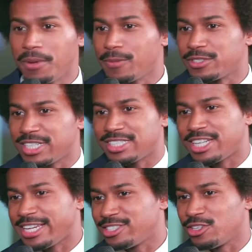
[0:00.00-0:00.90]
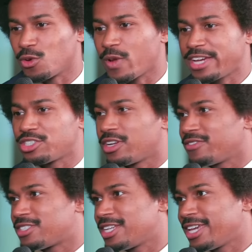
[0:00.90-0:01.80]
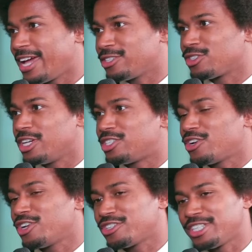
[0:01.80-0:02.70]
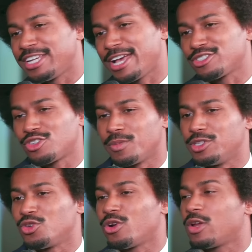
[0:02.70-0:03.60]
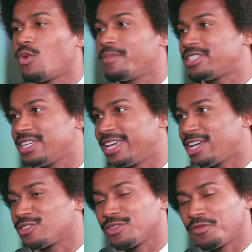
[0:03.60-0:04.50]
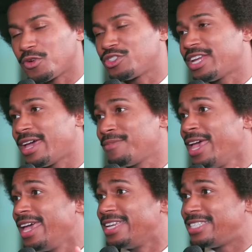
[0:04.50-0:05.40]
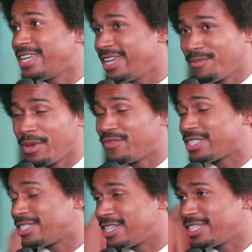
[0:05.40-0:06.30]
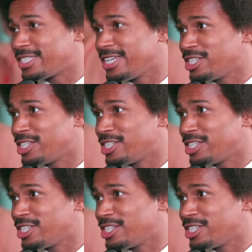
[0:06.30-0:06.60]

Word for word: people just changed the direction of the city council. you go. turned our city council to a majority woman city council for the first time in, ten, in Memphis and Tennessee